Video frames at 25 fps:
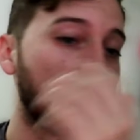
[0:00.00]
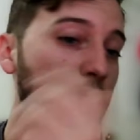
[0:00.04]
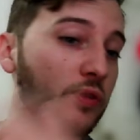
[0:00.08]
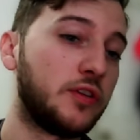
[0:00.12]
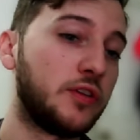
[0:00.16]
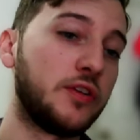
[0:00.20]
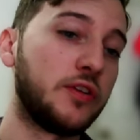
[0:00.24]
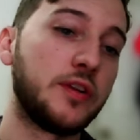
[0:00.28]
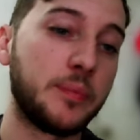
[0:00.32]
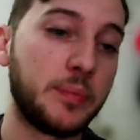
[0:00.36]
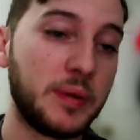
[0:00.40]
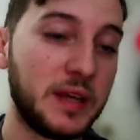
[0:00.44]
through
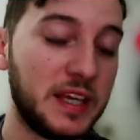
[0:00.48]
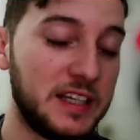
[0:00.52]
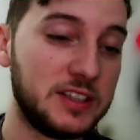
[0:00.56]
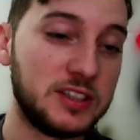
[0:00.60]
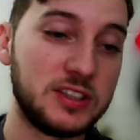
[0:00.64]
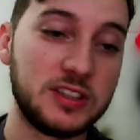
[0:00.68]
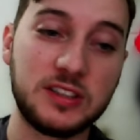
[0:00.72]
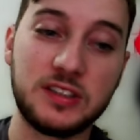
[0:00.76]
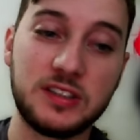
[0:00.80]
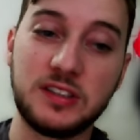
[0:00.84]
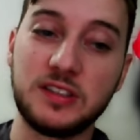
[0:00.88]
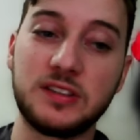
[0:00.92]
the
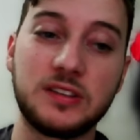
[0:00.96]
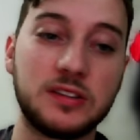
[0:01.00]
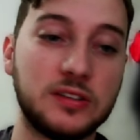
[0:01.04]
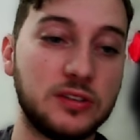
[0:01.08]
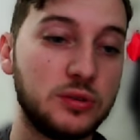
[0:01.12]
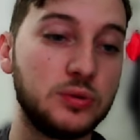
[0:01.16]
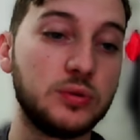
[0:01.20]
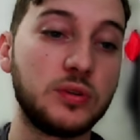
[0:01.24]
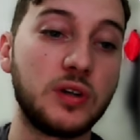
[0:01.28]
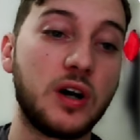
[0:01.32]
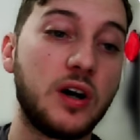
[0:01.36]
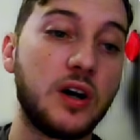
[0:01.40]
pages and
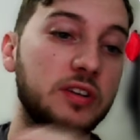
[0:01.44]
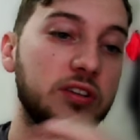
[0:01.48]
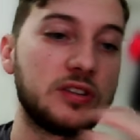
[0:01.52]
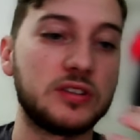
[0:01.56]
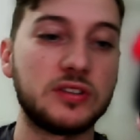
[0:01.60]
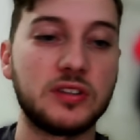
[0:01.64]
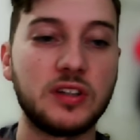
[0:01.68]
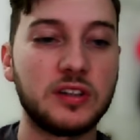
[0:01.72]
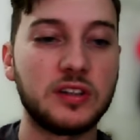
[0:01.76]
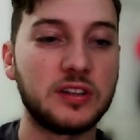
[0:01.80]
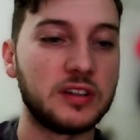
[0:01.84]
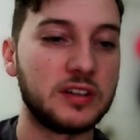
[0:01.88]
doing all
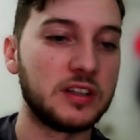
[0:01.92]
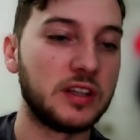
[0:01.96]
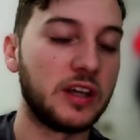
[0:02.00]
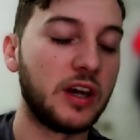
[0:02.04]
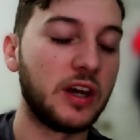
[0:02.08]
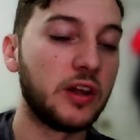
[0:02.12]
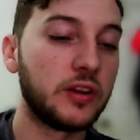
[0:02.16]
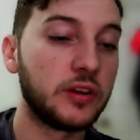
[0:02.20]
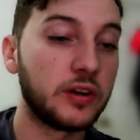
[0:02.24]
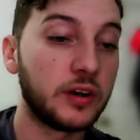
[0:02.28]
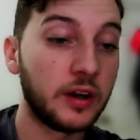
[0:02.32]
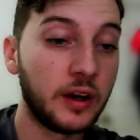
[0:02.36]
this and the
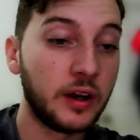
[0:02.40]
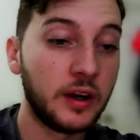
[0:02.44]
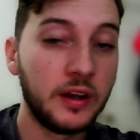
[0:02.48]
other.